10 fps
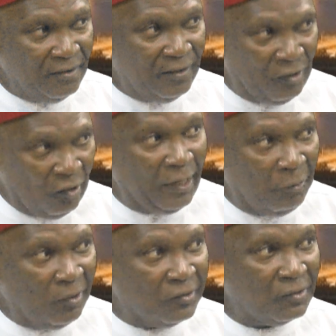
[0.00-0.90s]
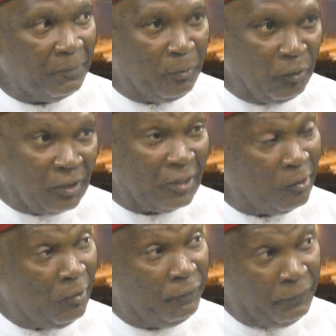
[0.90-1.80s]
in other words,
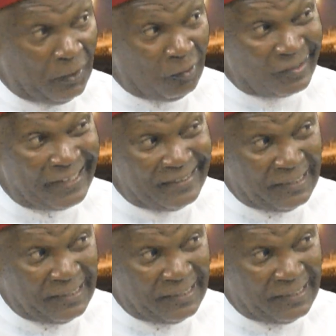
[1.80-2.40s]
protection of innocent